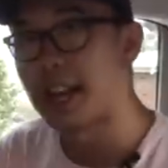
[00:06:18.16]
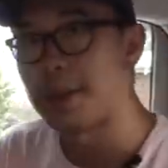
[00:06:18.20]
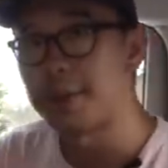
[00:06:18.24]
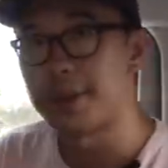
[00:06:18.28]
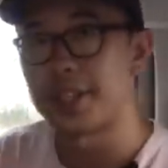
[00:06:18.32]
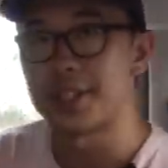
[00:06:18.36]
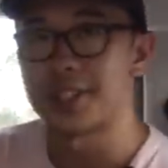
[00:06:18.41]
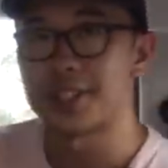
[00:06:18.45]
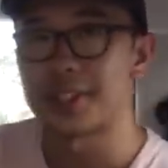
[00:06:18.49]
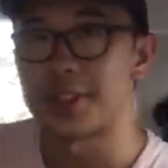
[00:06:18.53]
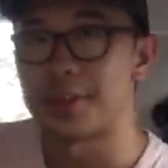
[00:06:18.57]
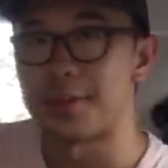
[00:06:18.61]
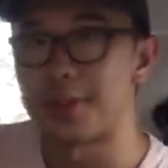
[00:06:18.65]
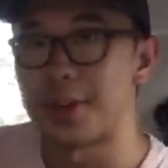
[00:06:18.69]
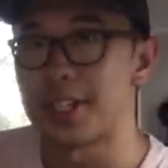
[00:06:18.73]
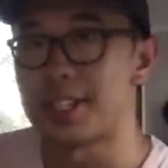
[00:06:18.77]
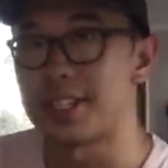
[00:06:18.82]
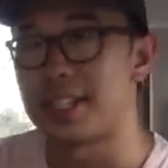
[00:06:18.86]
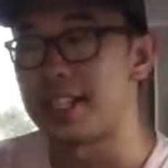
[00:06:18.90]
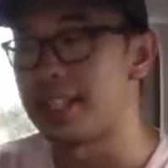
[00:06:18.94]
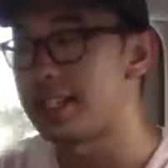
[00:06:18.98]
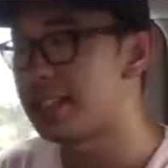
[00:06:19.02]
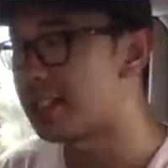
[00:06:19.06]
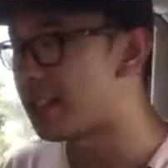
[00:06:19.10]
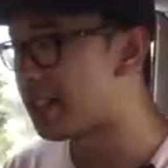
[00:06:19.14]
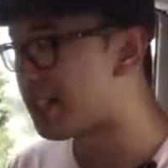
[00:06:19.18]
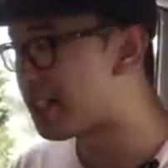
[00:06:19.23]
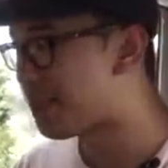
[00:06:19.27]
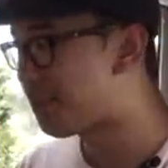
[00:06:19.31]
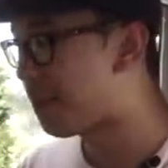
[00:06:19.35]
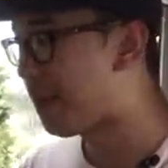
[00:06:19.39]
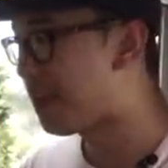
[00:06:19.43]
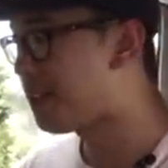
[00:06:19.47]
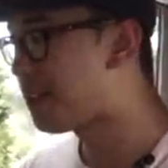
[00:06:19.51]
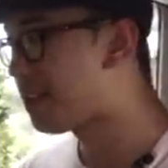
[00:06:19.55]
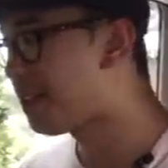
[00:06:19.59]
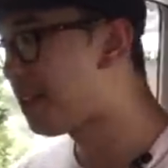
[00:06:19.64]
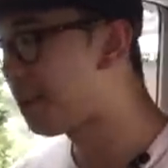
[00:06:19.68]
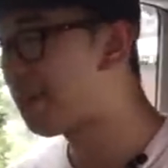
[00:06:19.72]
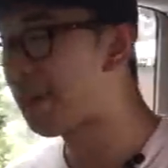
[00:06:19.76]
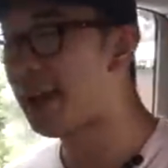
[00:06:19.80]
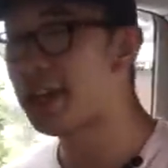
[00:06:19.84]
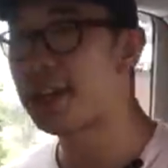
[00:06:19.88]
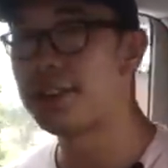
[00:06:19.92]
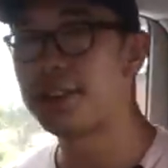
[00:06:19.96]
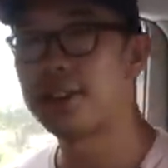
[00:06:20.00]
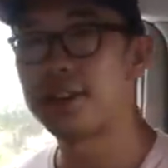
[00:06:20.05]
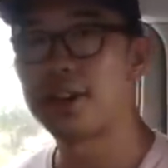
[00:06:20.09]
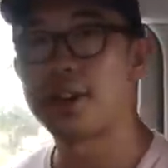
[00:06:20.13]
Climbing into the rear seats, space in
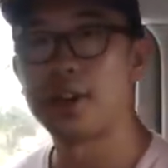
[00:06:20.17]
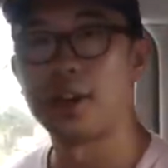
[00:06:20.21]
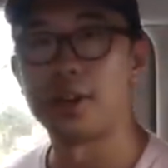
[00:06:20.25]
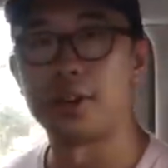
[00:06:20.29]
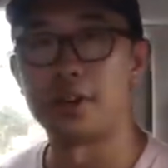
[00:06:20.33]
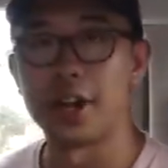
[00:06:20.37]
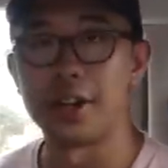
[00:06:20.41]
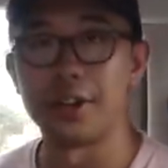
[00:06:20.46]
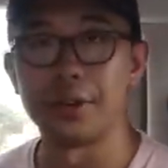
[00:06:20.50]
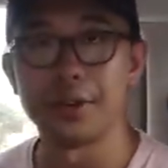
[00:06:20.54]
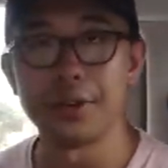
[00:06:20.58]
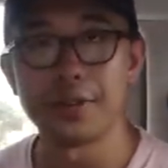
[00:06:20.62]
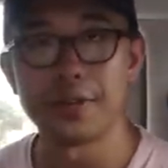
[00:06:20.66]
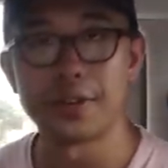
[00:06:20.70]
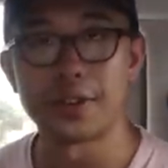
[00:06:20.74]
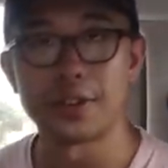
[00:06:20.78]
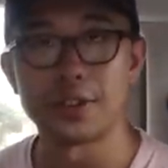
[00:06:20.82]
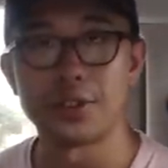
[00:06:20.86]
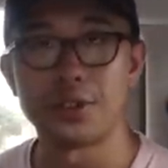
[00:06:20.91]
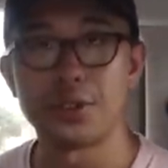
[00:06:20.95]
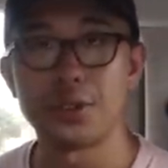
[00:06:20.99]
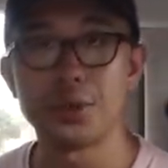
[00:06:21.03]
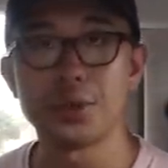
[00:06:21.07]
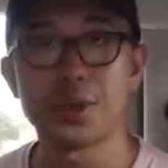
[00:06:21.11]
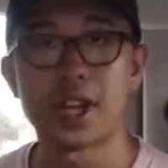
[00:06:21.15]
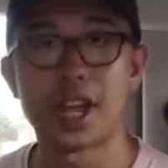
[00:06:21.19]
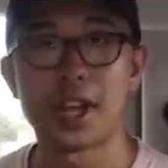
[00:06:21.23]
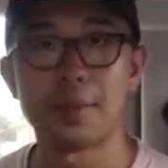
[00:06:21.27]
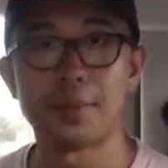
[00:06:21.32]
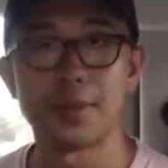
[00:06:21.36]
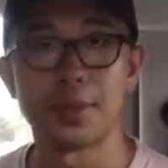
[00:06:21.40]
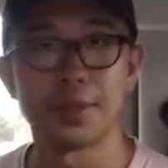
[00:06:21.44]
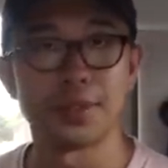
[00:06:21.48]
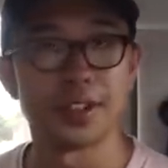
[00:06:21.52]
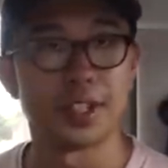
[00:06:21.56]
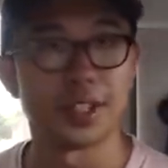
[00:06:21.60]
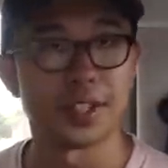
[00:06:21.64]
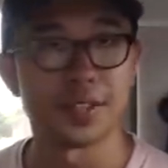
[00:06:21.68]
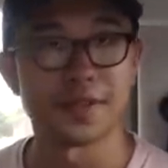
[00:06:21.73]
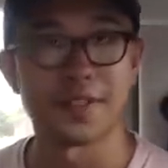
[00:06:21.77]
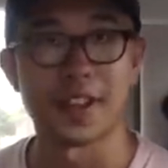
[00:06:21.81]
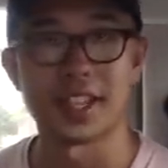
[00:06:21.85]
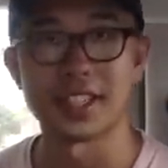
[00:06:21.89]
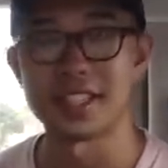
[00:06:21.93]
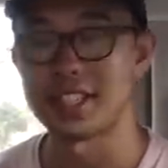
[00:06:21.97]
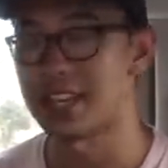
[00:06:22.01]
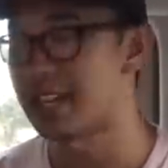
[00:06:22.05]
the back of the Colorado for a dual cab ute is